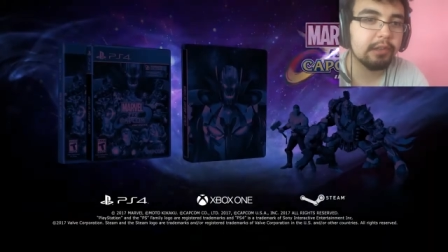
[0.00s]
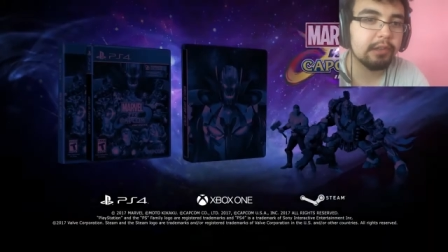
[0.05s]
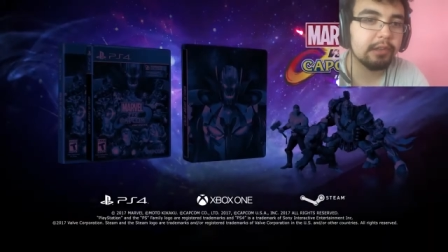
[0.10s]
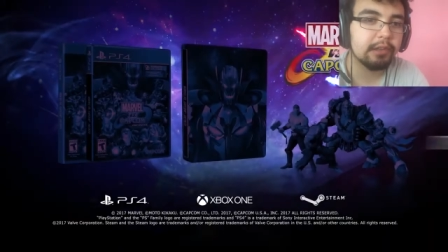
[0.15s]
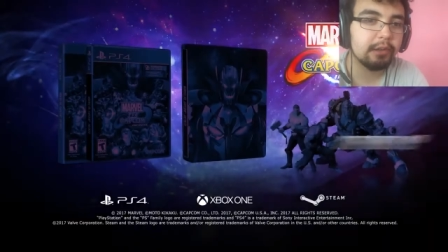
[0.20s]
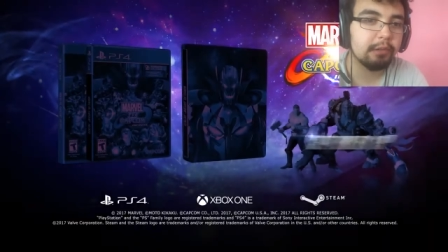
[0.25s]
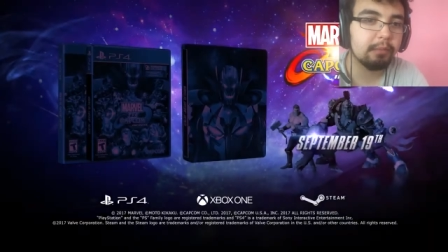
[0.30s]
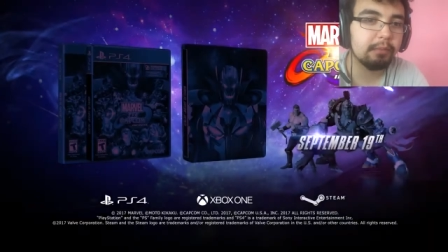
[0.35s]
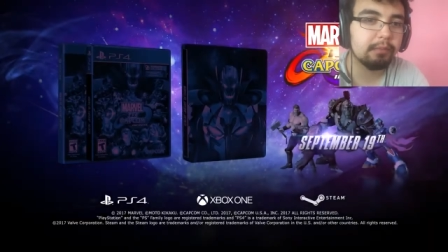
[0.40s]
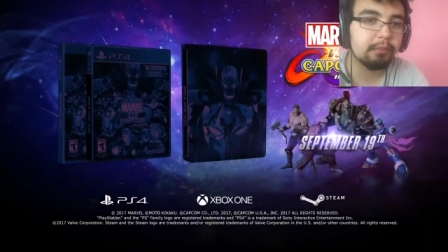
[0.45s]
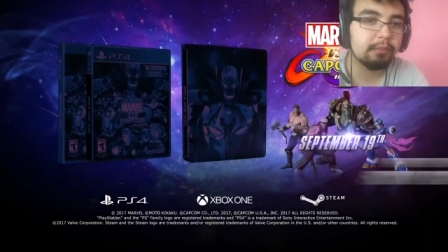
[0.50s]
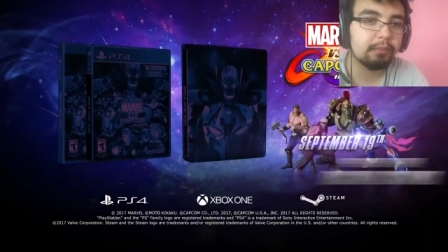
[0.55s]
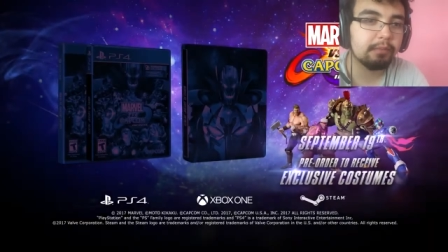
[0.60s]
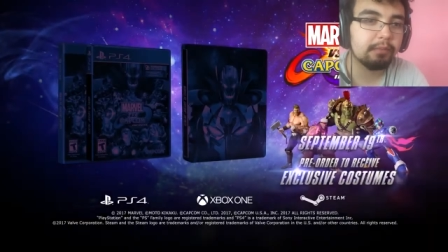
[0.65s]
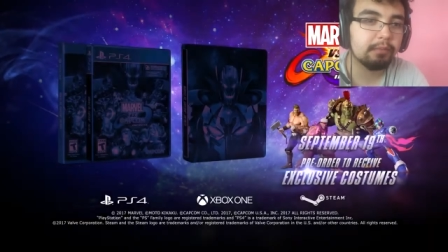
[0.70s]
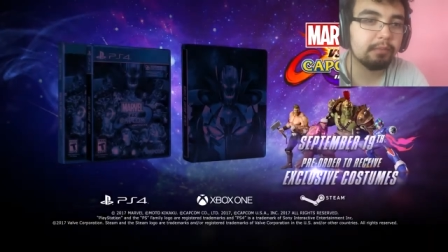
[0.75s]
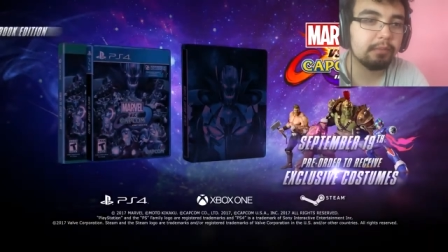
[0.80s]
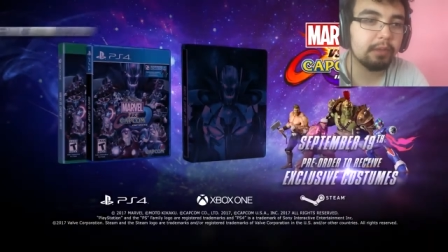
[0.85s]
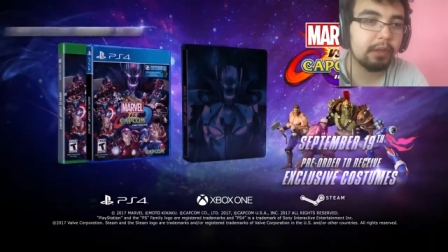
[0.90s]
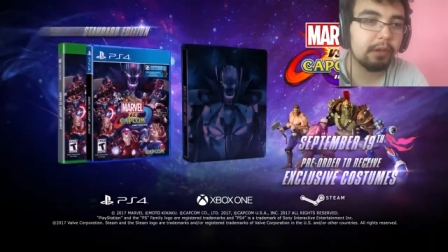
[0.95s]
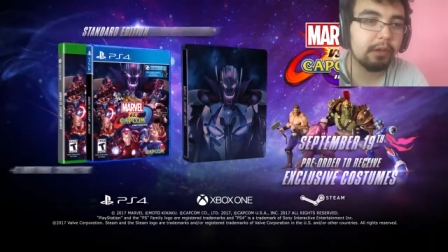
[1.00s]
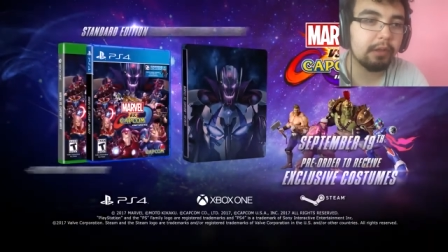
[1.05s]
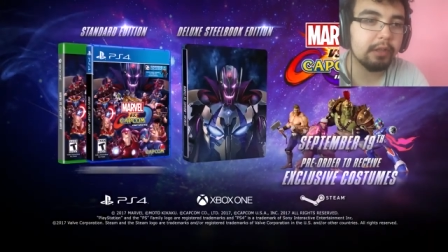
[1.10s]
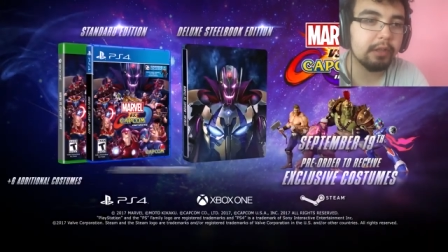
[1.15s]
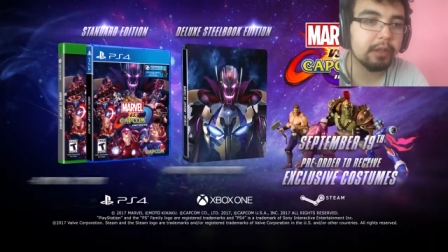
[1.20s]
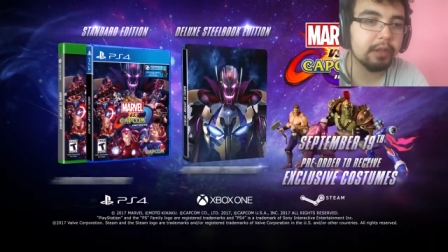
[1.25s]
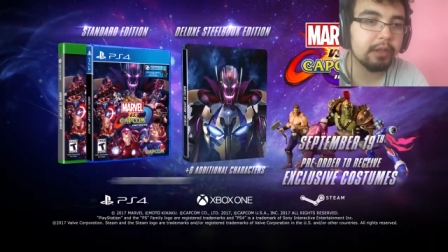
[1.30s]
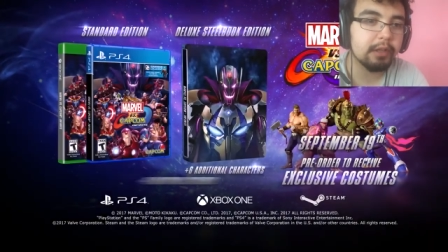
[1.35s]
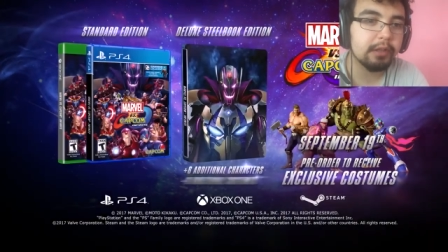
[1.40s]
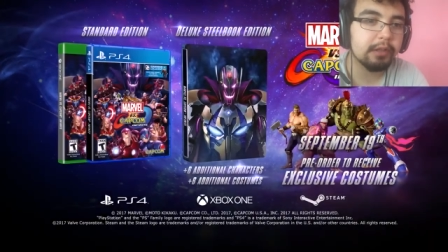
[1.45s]
Nope, not
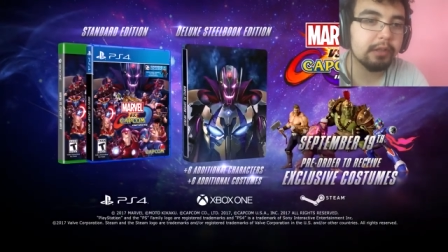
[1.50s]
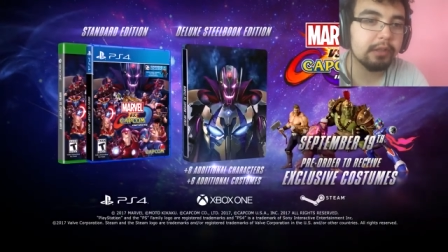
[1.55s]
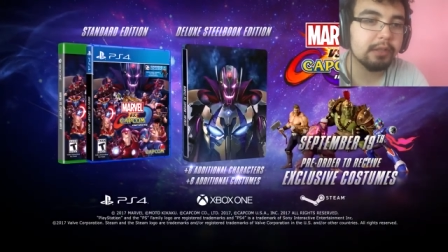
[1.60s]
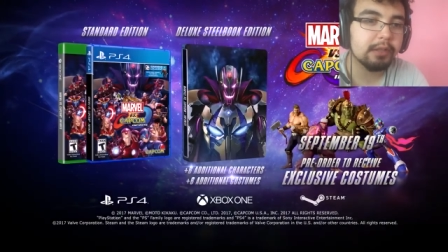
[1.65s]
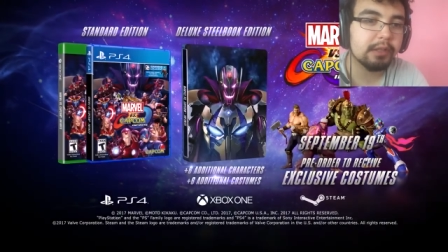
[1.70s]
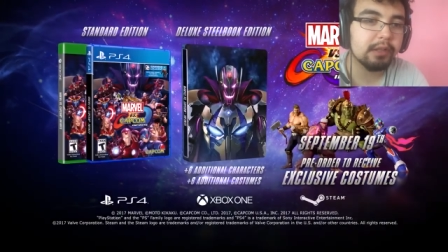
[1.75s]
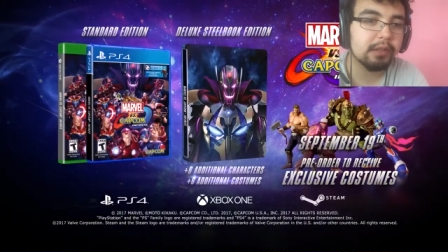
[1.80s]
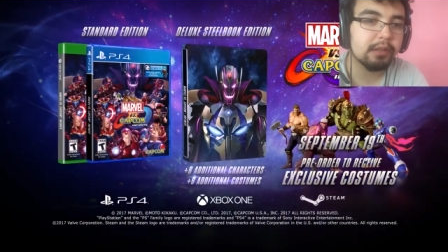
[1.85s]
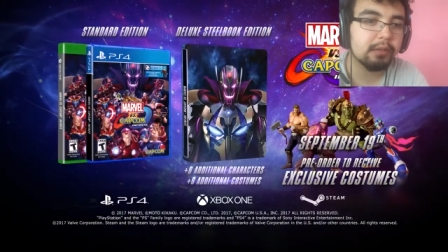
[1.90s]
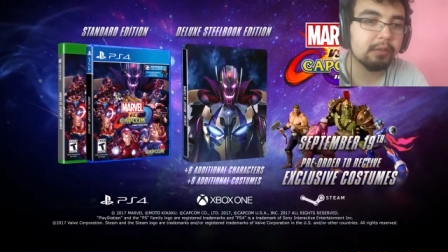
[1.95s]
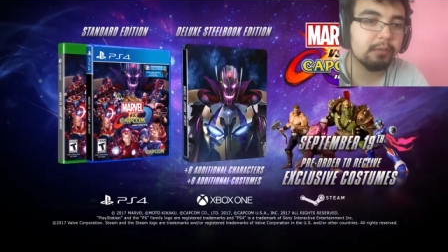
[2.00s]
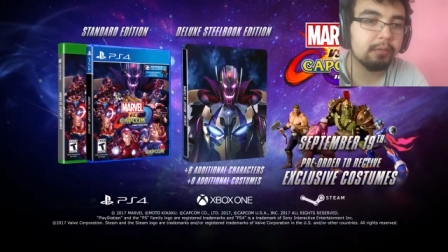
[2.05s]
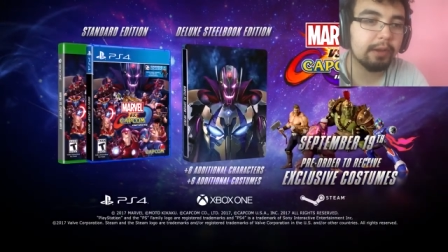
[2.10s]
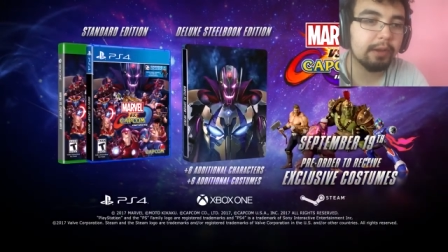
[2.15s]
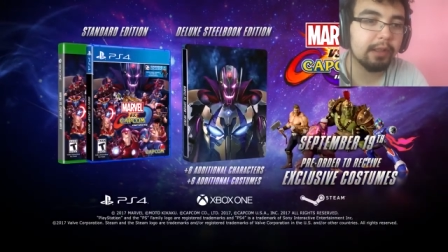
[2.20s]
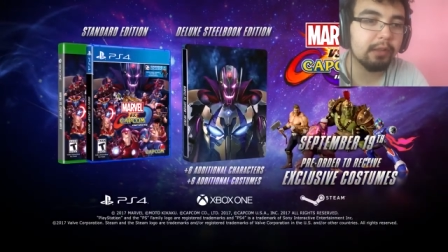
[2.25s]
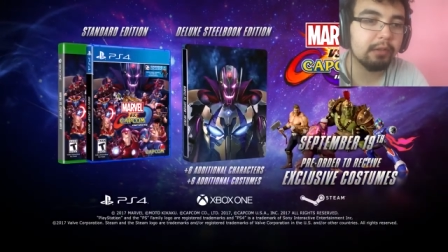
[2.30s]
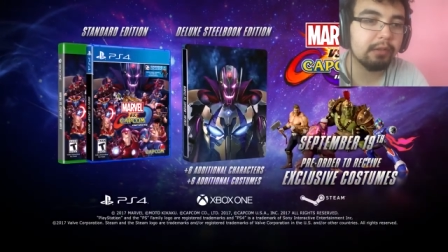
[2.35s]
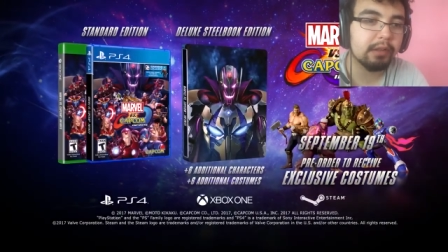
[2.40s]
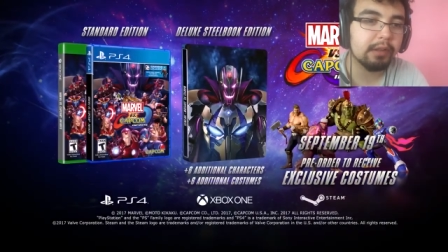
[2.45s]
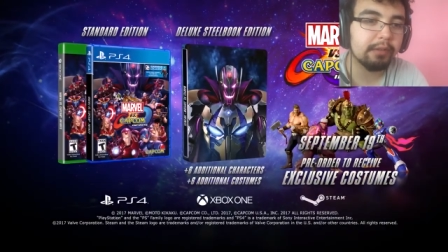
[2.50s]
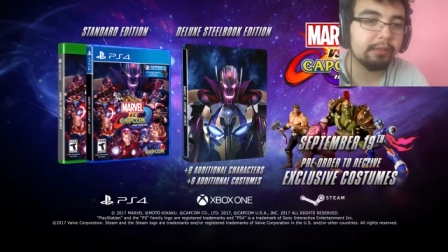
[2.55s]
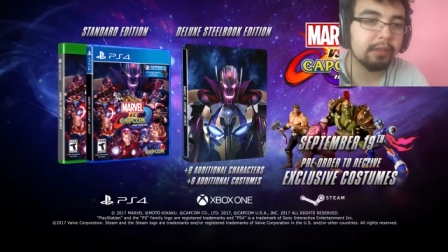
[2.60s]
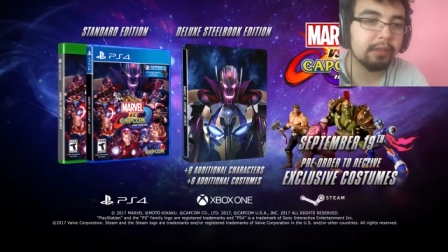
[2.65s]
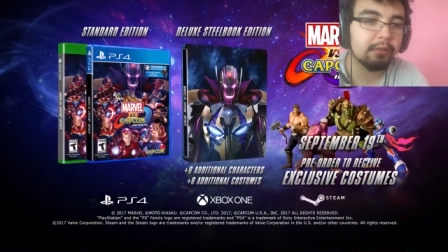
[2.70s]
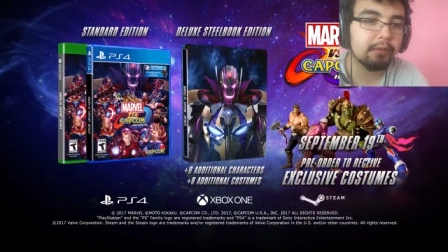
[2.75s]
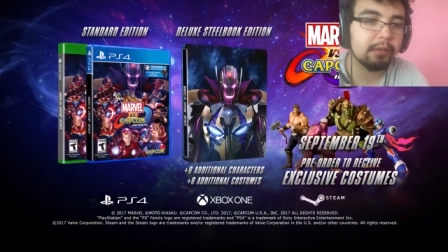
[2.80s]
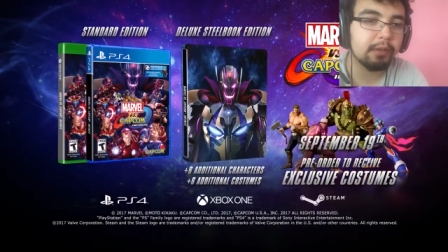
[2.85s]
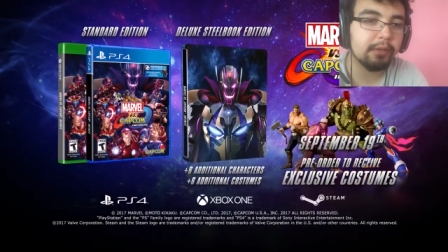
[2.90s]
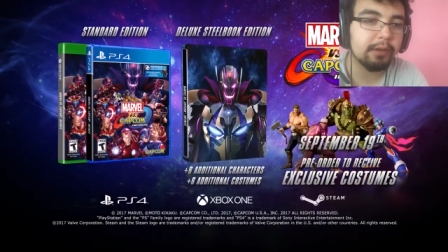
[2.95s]
really. Just regular stuff
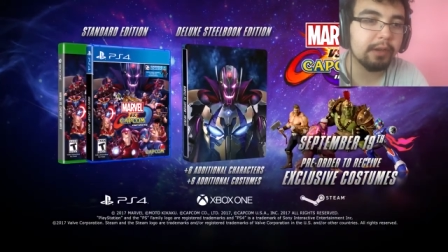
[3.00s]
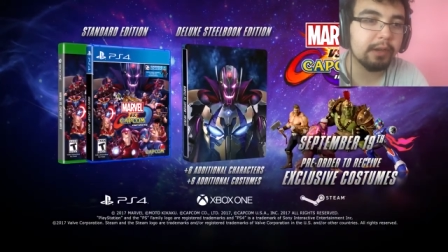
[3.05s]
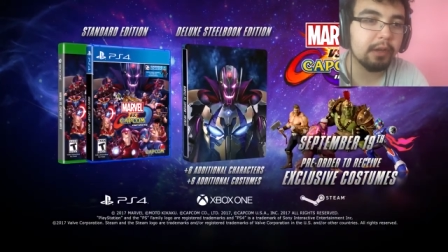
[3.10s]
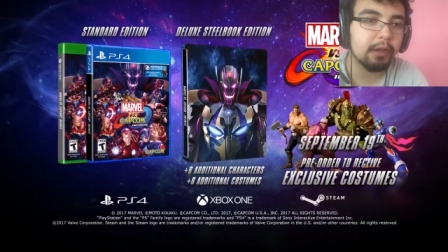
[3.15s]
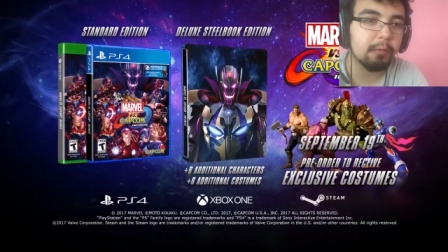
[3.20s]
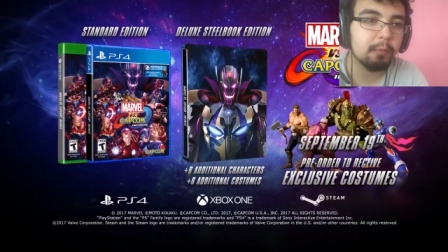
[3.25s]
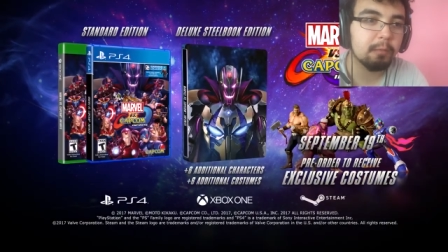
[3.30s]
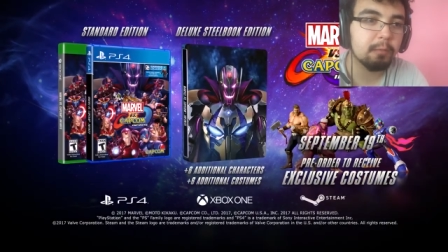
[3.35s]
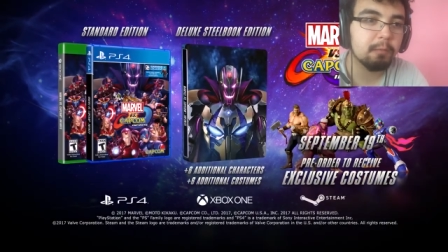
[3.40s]
that we already know.